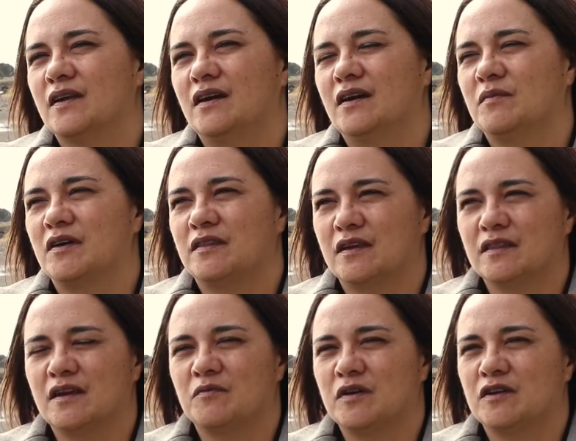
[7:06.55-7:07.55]
I
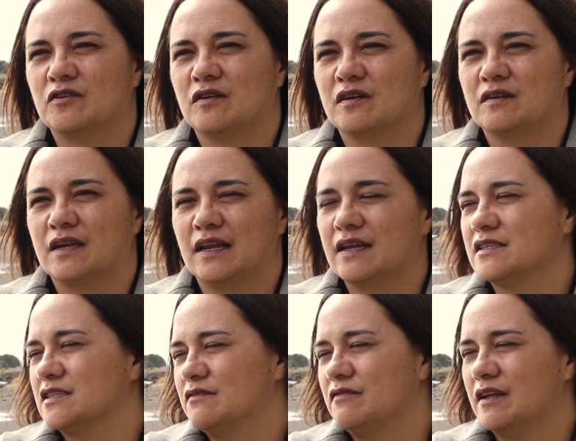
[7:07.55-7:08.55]
think that we could
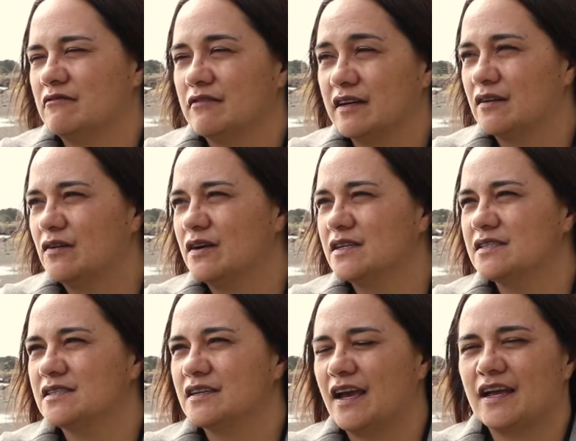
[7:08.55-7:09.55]
collectively
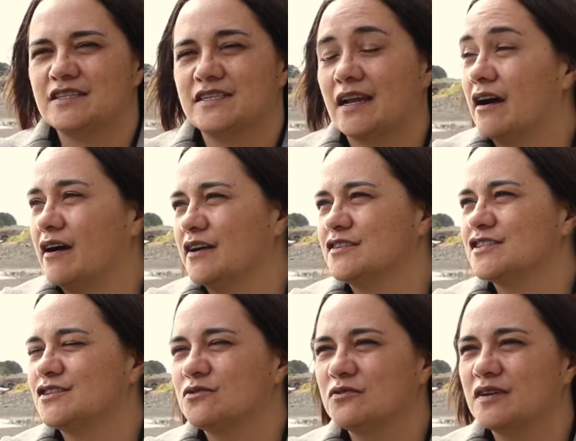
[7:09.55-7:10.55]
realise and tell our
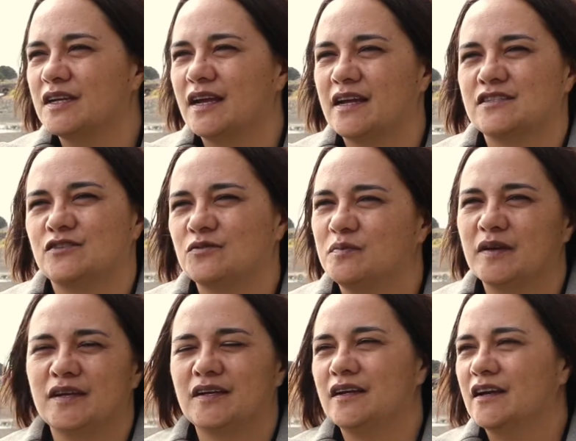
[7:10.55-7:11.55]
own story and still
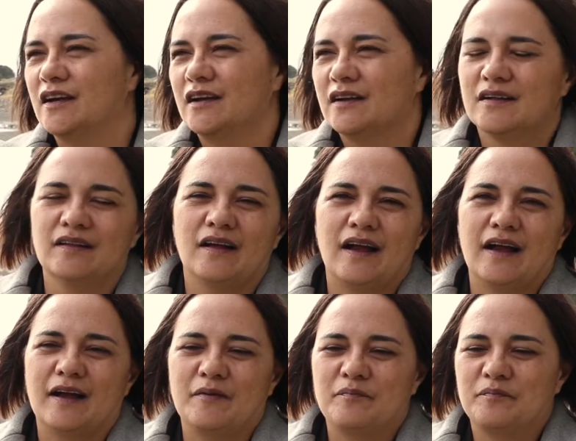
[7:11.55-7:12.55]
be
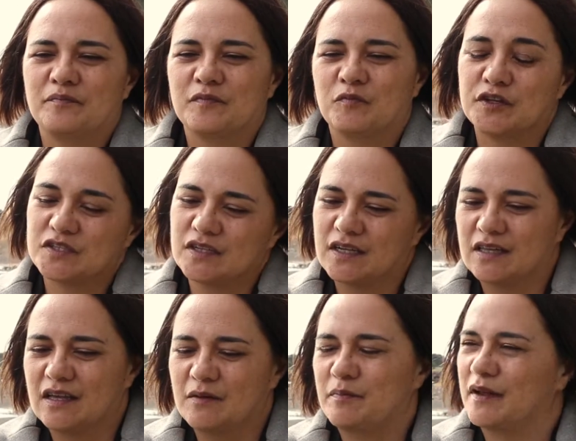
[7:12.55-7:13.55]
work
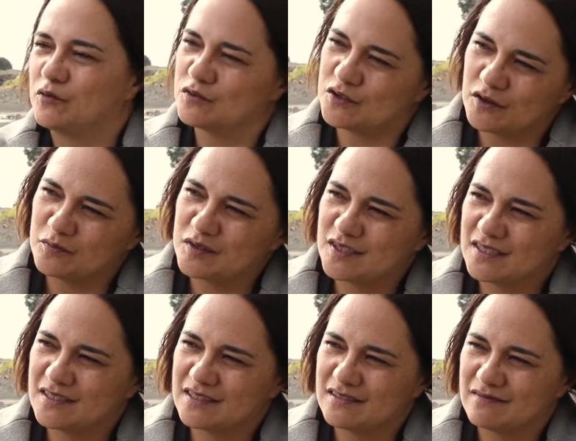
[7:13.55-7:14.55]
together but
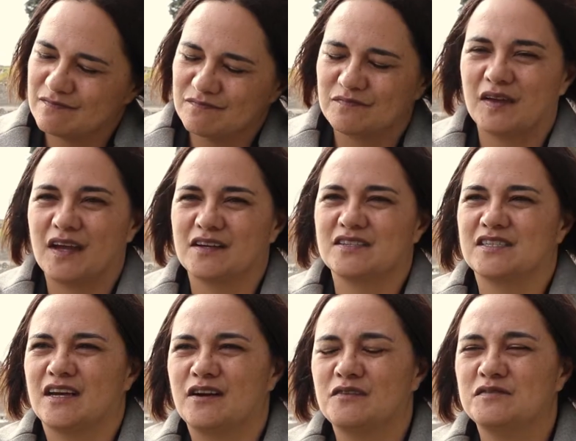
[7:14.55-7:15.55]
autonomous
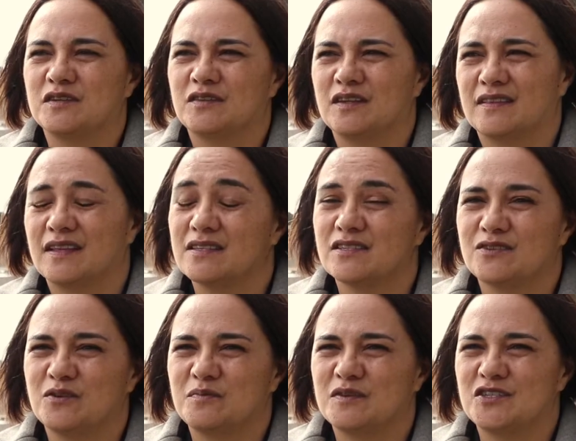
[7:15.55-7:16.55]
ourselves. I think that's
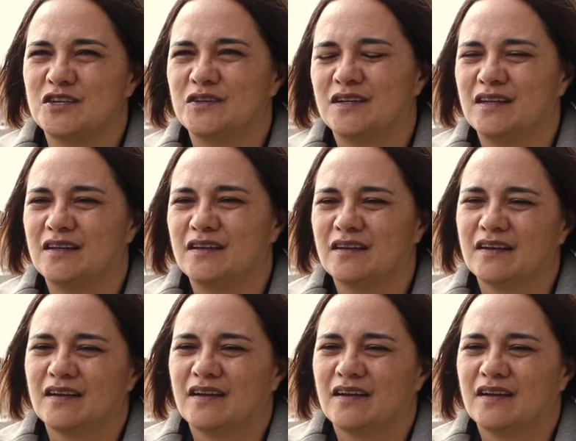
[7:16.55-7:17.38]
an opportunity.